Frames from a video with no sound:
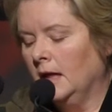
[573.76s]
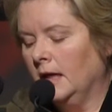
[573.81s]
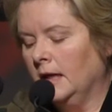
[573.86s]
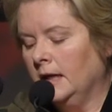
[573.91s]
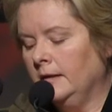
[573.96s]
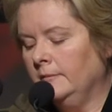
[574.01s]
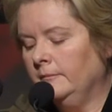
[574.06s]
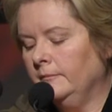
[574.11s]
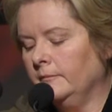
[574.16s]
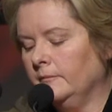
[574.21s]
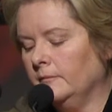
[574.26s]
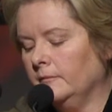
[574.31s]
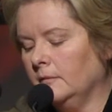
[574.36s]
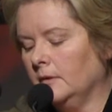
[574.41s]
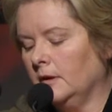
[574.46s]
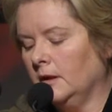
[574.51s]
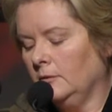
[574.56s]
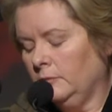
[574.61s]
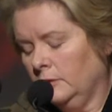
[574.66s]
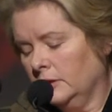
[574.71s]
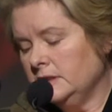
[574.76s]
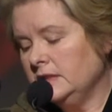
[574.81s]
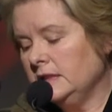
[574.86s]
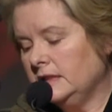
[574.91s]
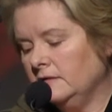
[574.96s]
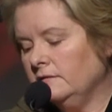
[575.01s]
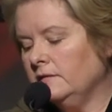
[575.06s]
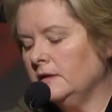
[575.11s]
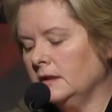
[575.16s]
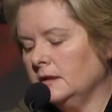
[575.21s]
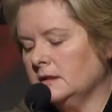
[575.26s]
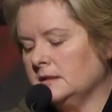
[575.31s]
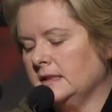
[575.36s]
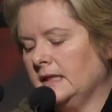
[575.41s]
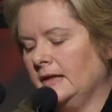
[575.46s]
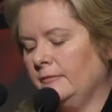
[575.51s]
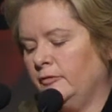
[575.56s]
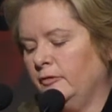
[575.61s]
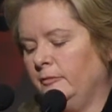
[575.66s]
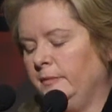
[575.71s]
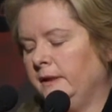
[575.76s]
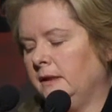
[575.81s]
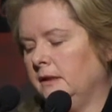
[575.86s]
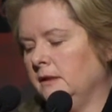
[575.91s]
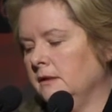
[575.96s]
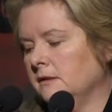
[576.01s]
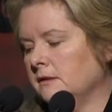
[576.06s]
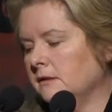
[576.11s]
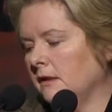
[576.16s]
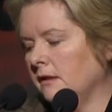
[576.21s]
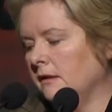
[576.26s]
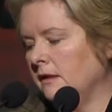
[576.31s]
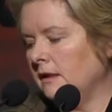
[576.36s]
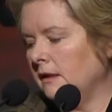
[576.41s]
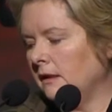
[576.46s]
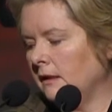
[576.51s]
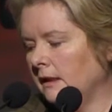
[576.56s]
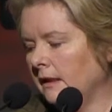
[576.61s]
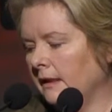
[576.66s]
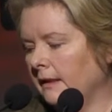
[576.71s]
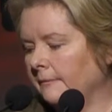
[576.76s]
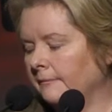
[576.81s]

I wanted to give that example because I think